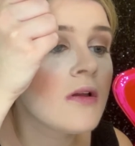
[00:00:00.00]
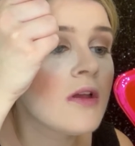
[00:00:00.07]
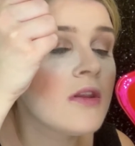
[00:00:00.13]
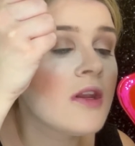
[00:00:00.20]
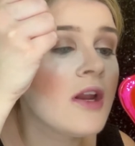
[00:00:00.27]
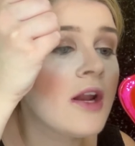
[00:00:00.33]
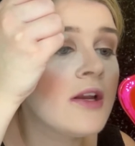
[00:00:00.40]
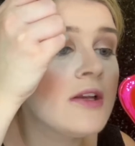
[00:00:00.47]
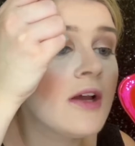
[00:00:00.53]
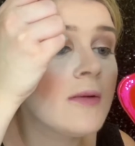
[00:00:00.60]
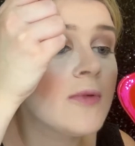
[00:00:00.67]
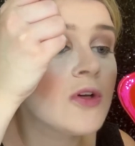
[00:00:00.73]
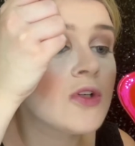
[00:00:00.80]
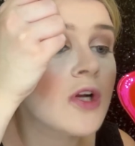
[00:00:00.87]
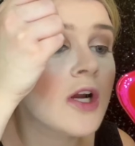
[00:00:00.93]
And then
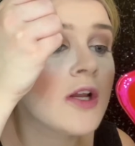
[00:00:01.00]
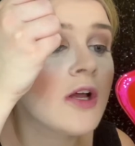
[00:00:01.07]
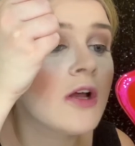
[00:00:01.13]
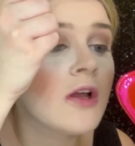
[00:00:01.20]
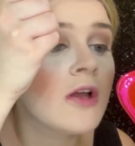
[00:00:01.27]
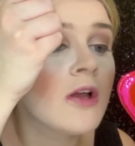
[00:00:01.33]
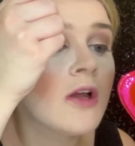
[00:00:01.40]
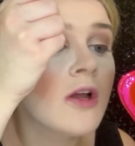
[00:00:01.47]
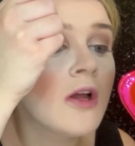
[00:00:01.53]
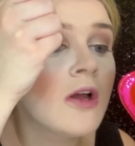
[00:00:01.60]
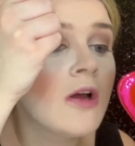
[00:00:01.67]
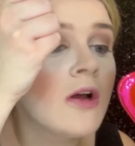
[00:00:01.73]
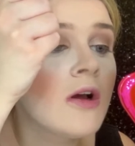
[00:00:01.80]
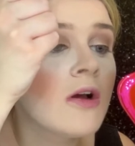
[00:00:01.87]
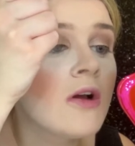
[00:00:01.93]
anytime you try to
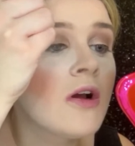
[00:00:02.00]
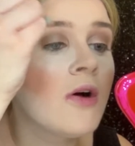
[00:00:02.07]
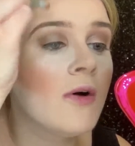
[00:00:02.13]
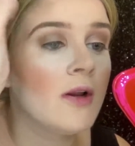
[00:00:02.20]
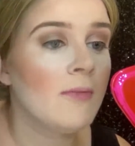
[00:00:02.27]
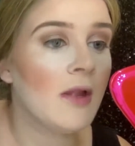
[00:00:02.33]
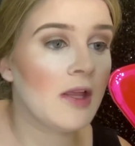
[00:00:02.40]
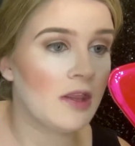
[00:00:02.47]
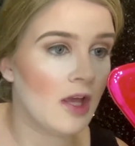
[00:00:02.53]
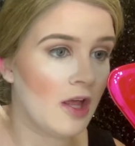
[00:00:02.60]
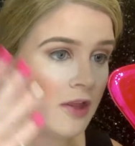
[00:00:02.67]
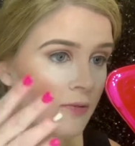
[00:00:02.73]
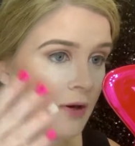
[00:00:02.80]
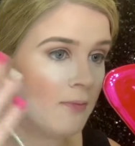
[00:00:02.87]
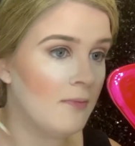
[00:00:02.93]
go and make the
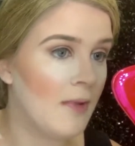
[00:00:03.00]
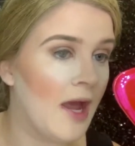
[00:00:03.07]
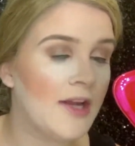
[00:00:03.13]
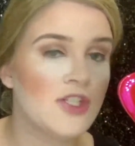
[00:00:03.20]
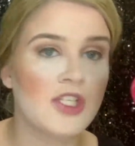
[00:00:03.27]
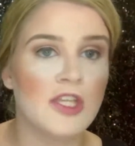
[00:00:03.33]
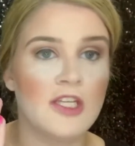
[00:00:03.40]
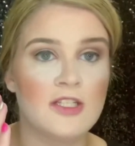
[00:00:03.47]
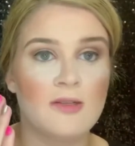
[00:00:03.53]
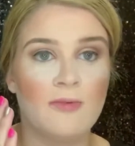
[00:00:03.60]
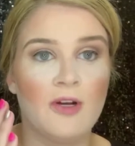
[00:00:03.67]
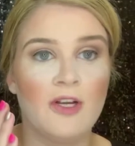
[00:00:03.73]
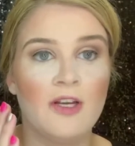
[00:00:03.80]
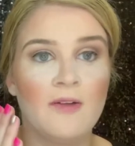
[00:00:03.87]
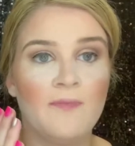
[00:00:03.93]
other one match this
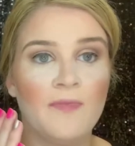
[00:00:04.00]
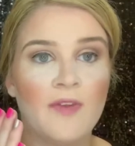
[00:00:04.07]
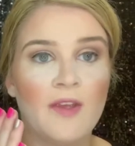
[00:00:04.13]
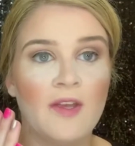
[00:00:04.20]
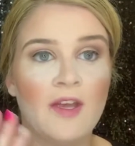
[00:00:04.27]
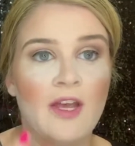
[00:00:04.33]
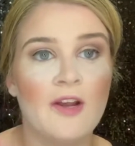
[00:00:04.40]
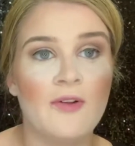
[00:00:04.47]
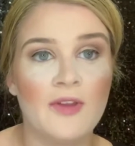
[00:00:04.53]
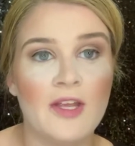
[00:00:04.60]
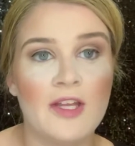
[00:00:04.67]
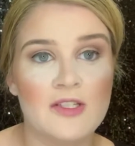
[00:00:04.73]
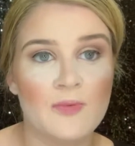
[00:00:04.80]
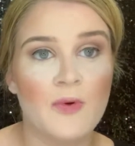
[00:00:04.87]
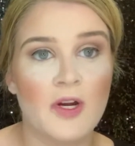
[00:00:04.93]
one, it only
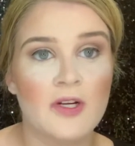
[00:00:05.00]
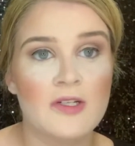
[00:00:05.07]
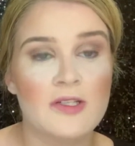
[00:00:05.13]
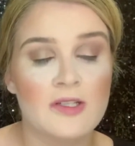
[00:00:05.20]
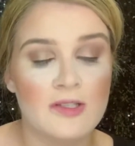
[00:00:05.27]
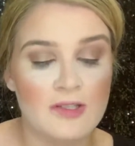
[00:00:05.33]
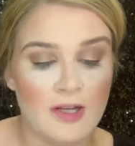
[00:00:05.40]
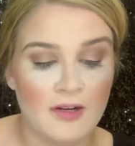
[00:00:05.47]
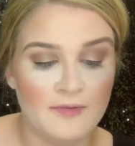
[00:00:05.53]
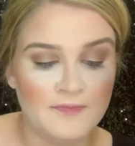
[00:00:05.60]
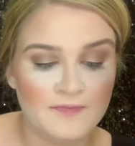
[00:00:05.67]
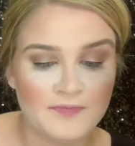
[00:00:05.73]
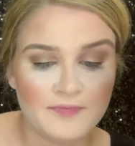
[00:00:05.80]
gets worse, so.